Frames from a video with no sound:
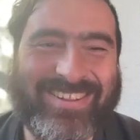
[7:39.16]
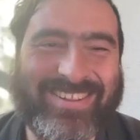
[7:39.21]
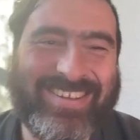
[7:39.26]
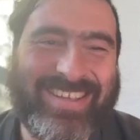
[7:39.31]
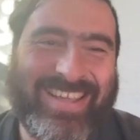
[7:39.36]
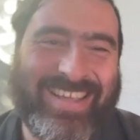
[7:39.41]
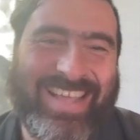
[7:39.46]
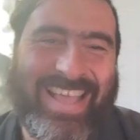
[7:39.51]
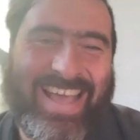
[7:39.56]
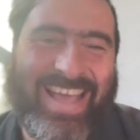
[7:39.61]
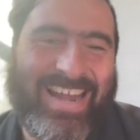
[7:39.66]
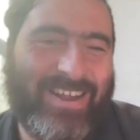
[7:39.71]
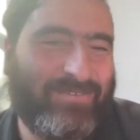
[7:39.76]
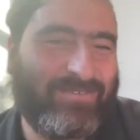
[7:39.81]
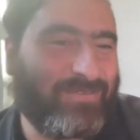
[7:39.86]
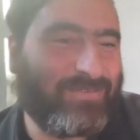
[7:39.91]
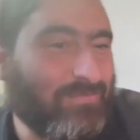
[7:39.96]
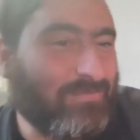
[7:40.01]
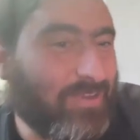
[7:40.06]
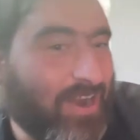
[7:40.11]
looking at it
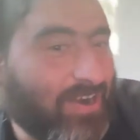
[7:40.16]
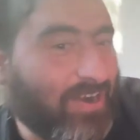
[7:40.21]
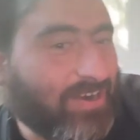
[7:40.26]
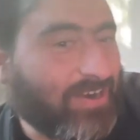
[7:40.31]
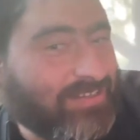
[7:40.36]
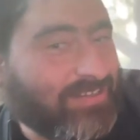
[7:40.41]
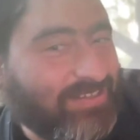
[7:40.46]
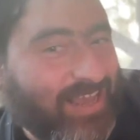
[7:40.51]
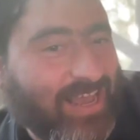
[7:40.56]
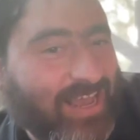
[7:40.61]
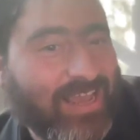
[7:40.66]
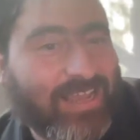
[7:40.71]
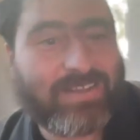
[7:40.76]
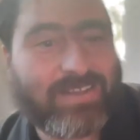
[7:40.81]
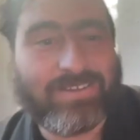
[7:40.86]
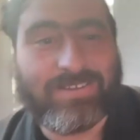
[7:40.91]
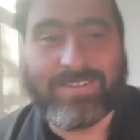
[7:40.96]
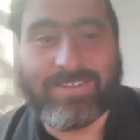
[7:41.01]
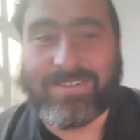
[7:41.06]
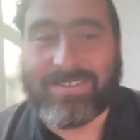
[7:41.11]
from various
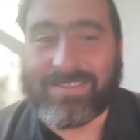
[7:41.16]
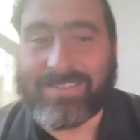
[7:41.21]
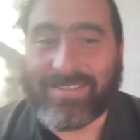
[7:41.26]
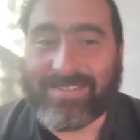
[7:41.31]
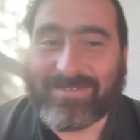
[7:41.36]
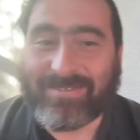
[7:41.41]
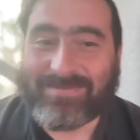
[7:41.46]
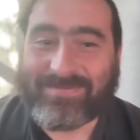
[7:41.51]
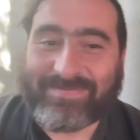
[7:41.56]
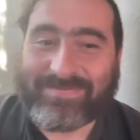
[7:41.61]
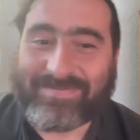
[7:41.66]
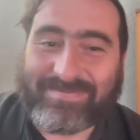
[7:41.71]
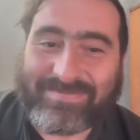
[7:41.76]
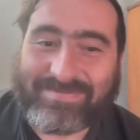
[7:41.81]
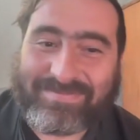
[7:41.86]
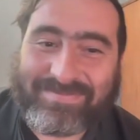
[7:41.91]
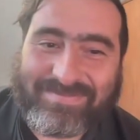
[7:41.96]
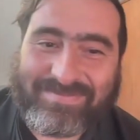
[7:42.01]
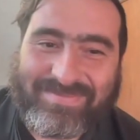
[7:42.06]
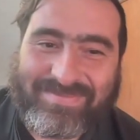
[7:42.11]
angles,
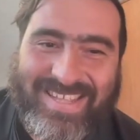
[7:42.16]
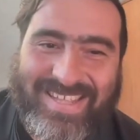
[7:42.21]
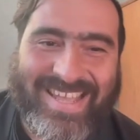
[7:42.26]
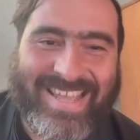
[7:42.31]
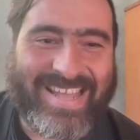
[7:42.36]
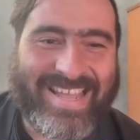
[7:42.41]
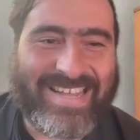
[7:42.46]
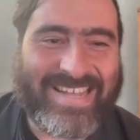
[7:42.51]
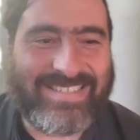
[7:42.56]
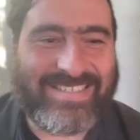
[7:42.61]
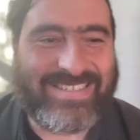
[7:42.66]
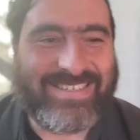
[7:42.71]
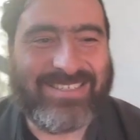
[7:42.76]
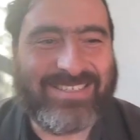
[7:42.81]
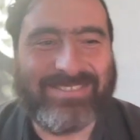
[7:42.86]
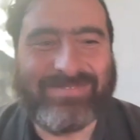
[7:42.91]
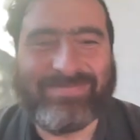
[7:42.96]
and